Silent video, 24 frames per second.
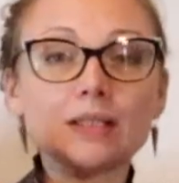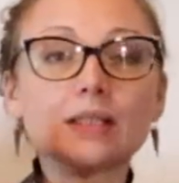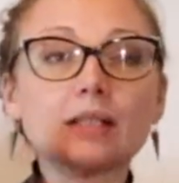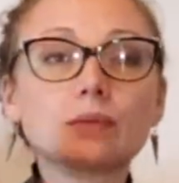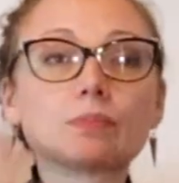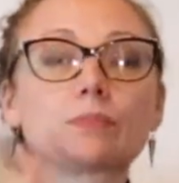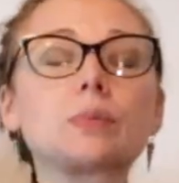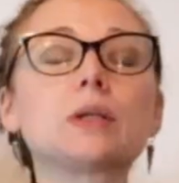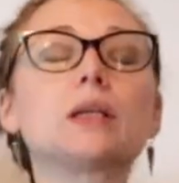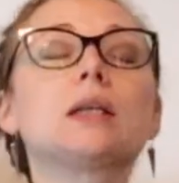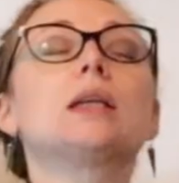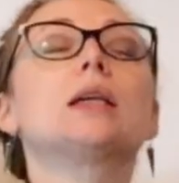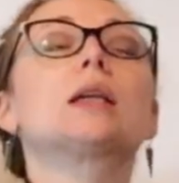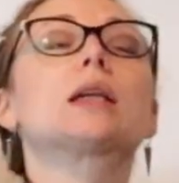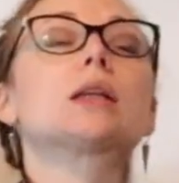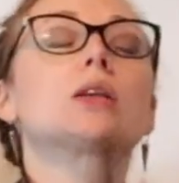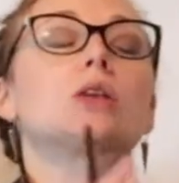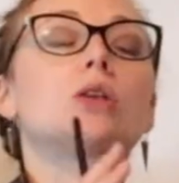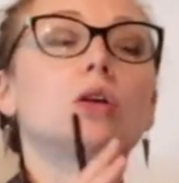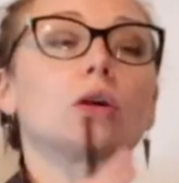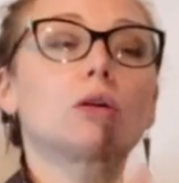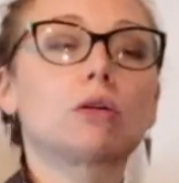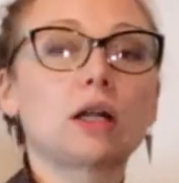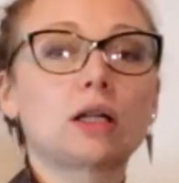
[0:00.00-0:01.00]

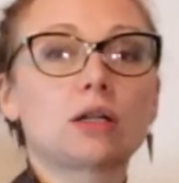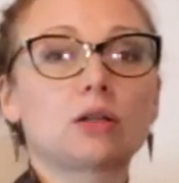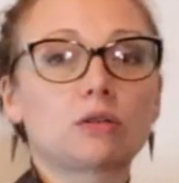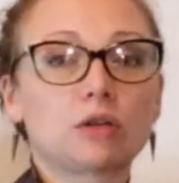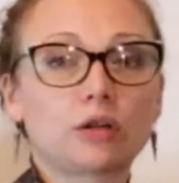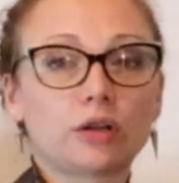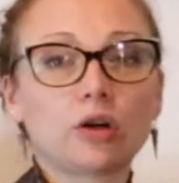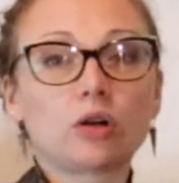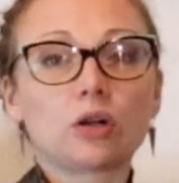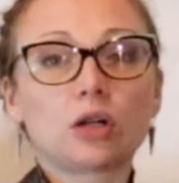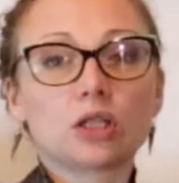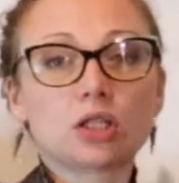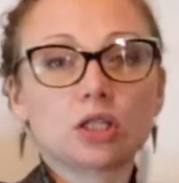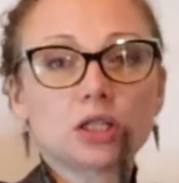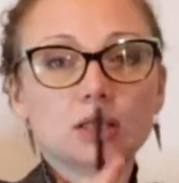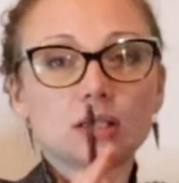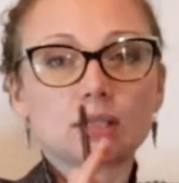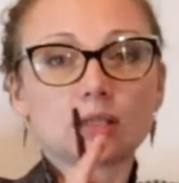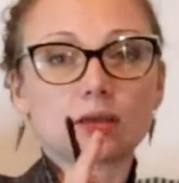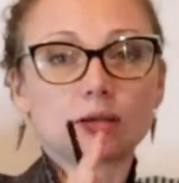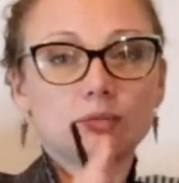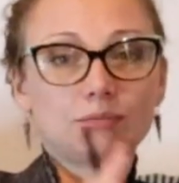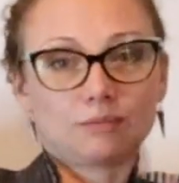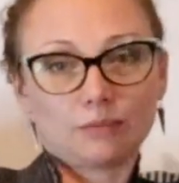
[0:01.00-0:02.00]
speak to your
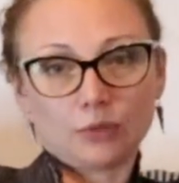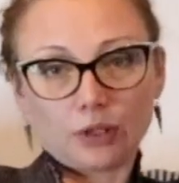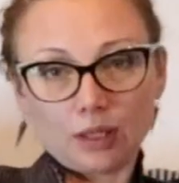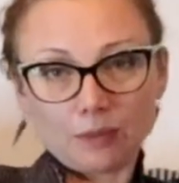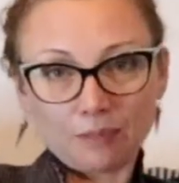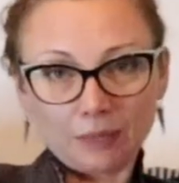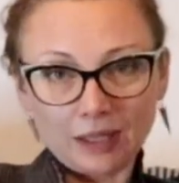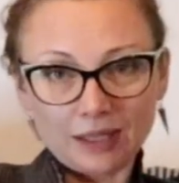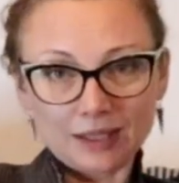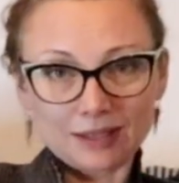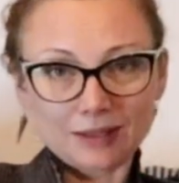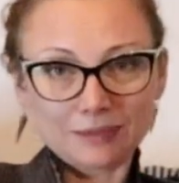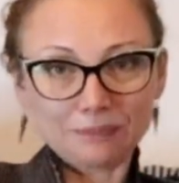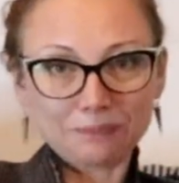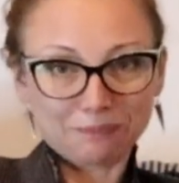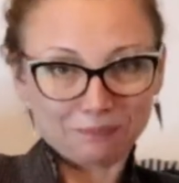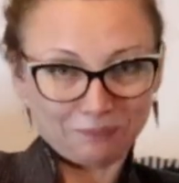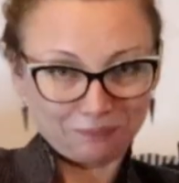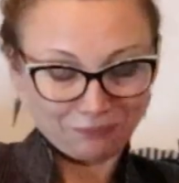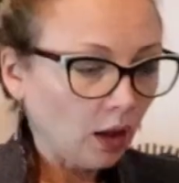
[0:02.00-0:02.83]
endocrinologist, pretty please.